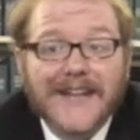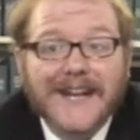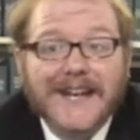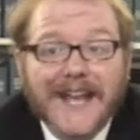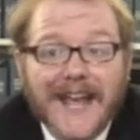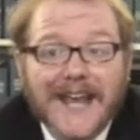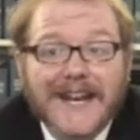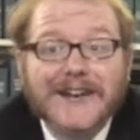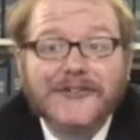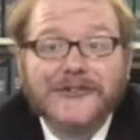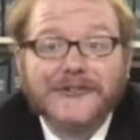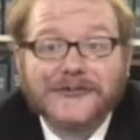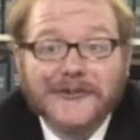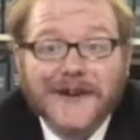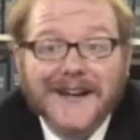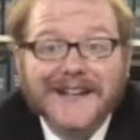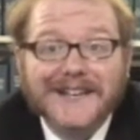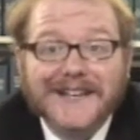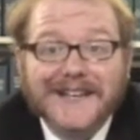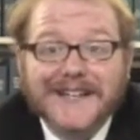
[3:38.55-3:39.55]
that aided
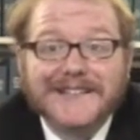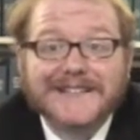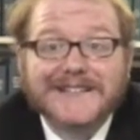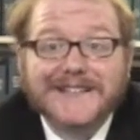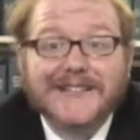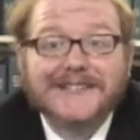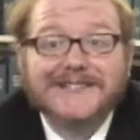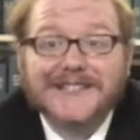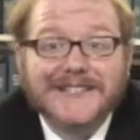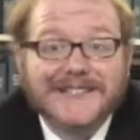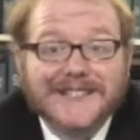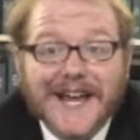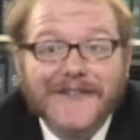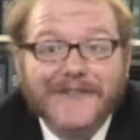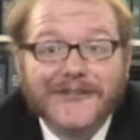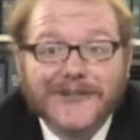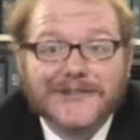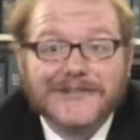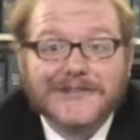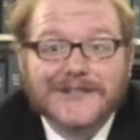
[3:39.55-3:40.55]
greatly in such
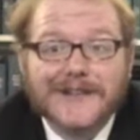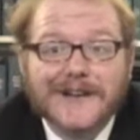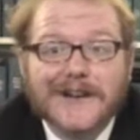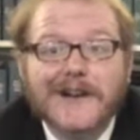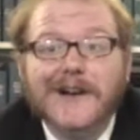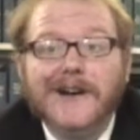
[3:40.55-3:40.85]
endeavors,